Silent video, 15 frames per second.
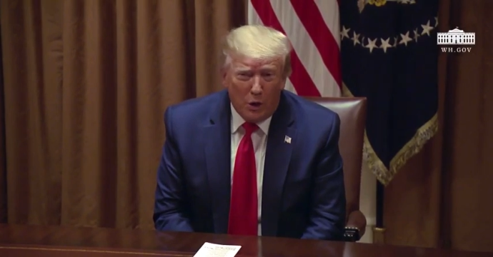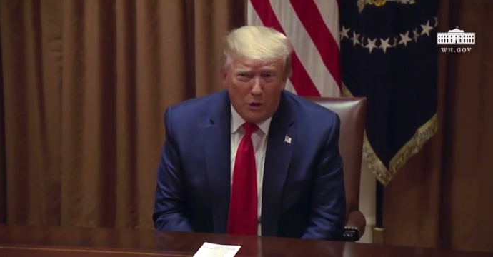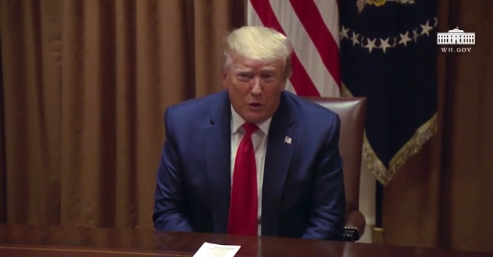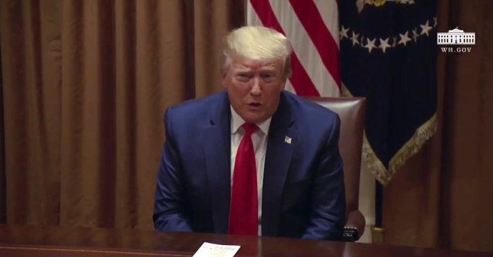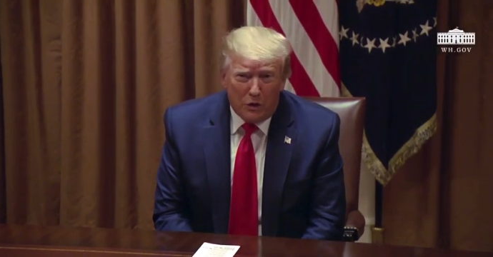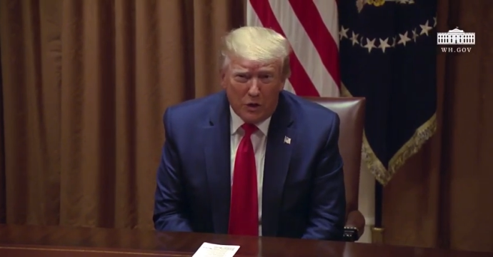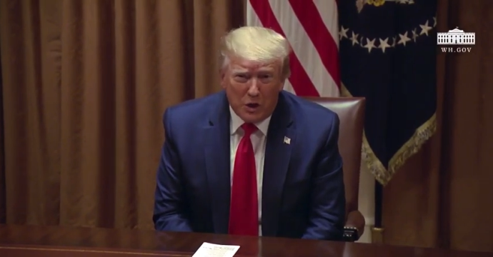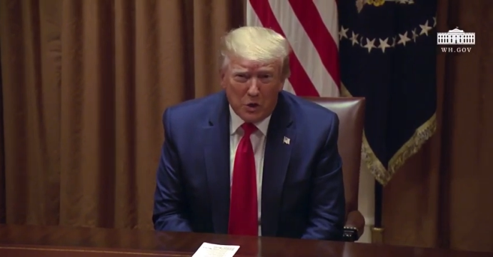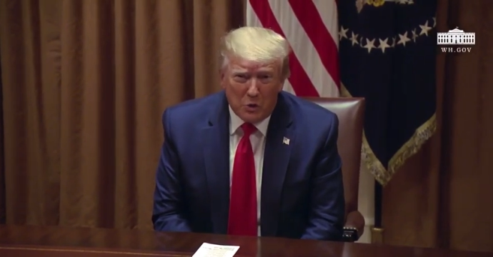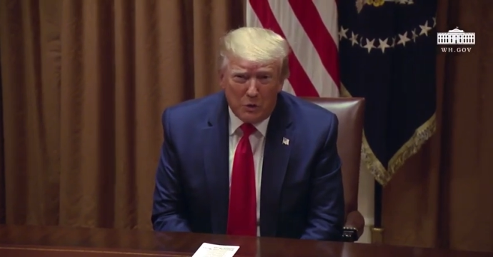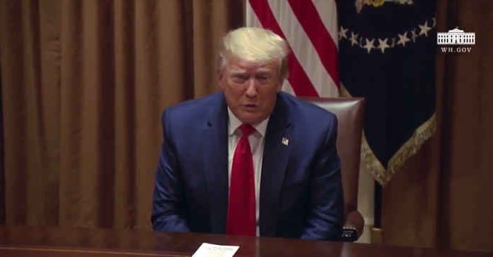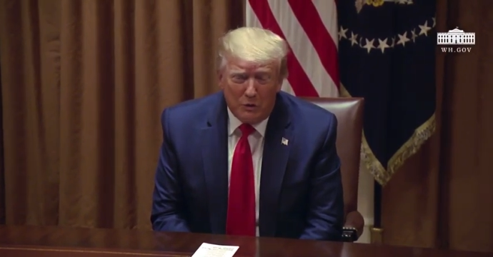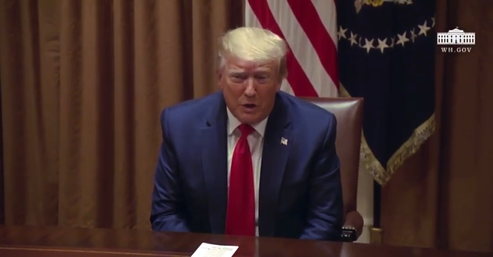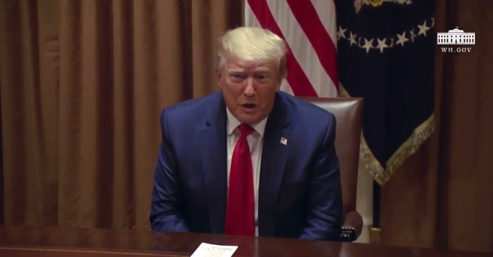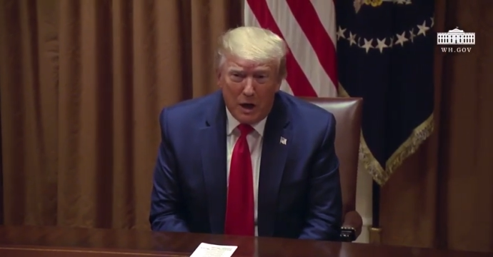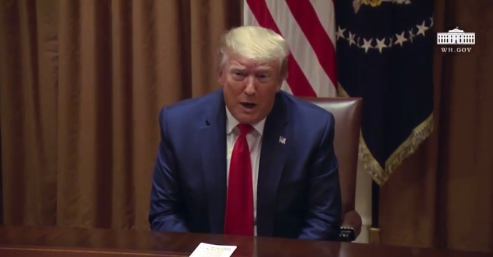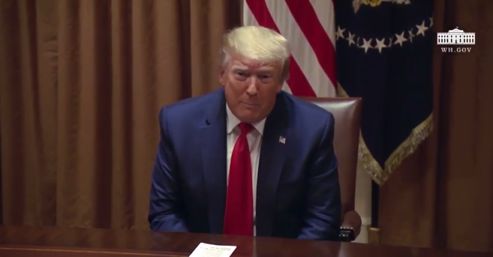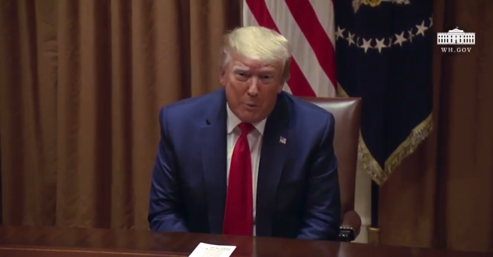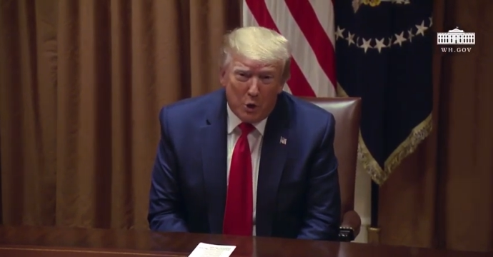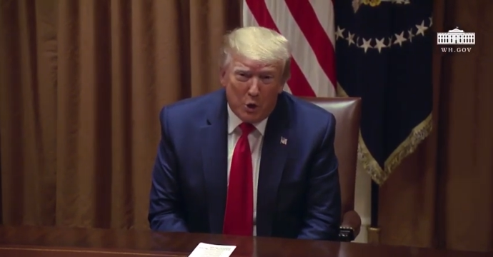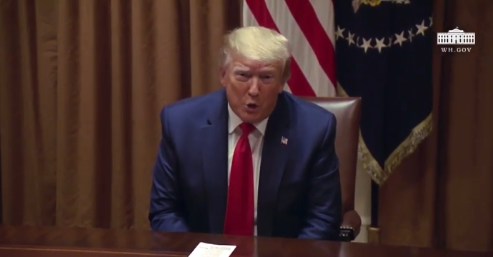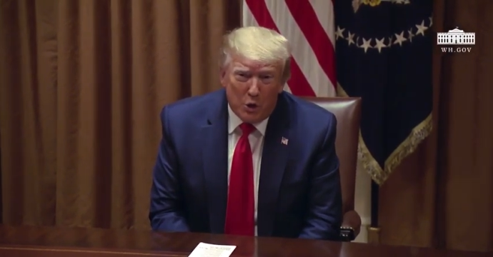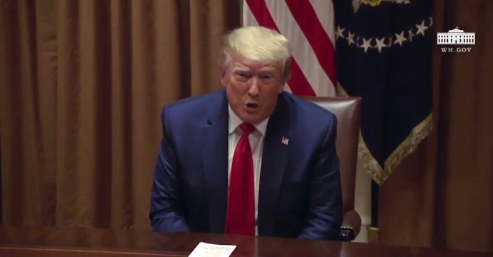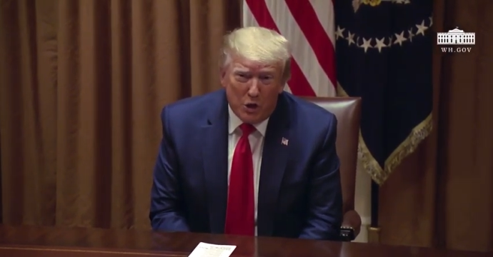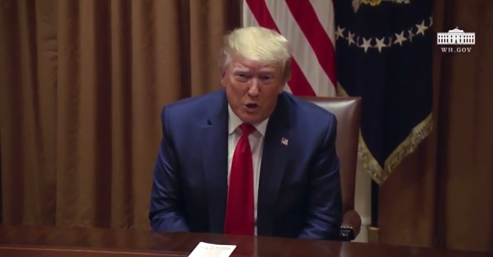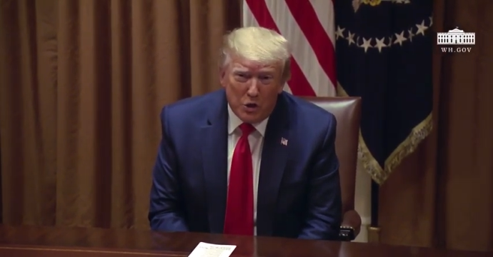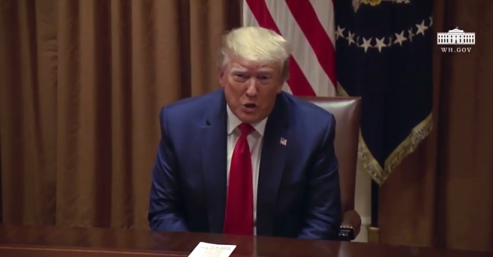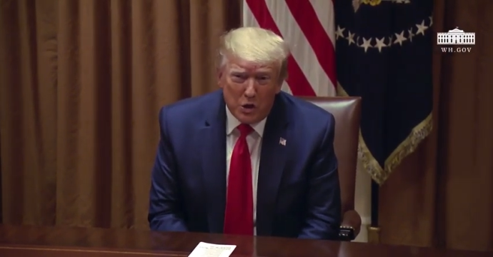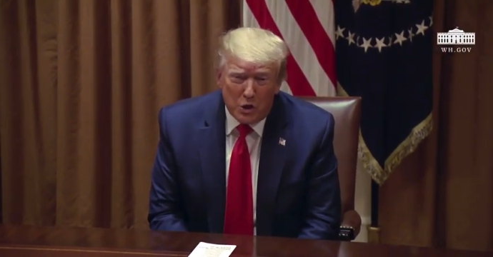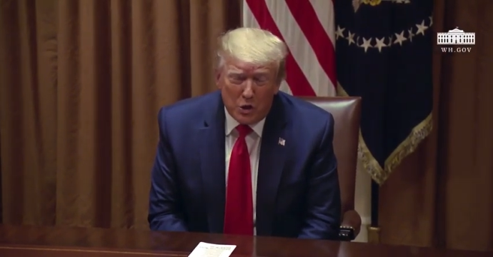all of the things we've done
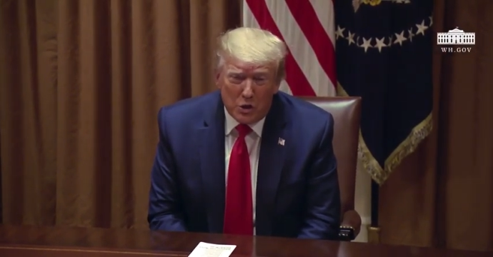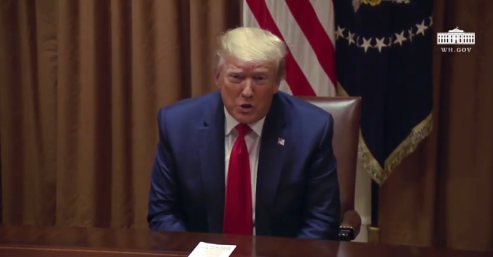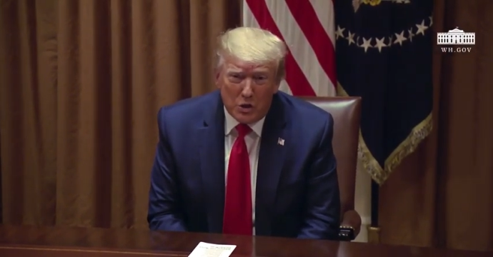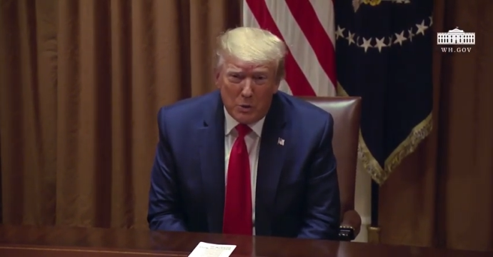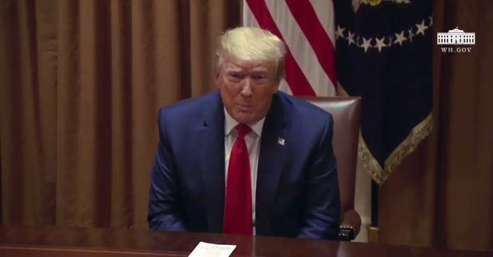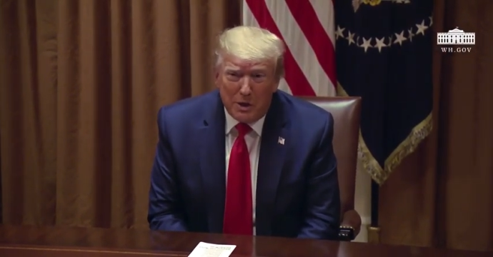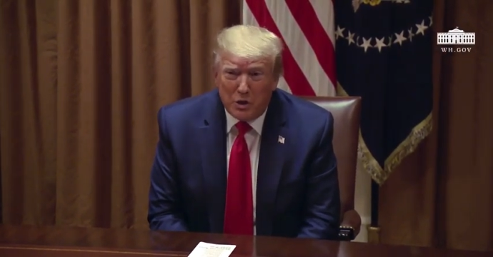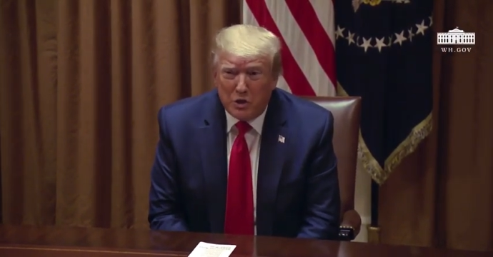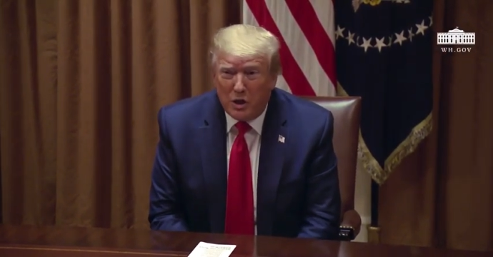opportunity zones,